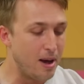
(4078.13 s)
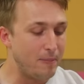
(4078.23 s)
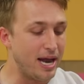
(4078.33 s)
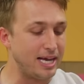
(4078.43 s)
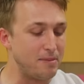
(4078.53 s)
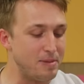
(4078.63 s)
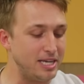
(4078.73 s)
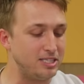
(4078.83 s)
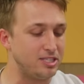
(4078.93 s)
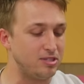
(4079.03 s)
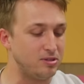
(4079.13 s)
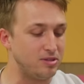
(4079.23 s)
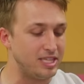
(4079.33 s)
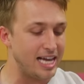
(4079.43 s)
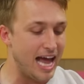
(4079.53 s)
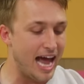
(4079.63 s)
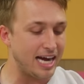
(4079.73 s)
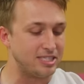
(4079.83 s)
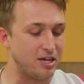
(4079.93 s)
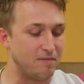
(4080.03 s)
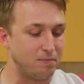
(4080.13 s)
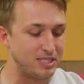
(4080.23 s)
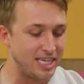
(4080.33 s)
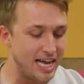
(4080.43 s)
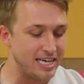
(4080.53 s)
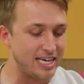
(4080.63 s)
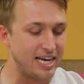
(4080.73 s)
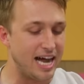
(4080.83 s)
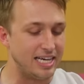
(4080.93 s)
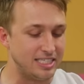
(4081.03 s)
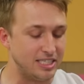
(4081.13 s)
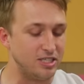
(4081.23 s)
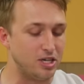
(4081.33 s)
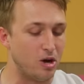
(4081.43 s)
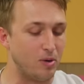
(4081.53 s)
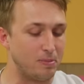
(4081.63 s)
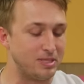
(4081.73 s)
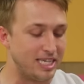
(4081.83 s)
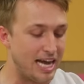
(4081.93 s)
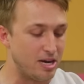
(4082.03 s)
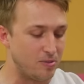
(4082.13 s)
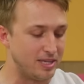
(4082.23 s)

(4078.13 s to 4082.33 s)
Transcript: but I committed to the act of pretending I didn't know what a potato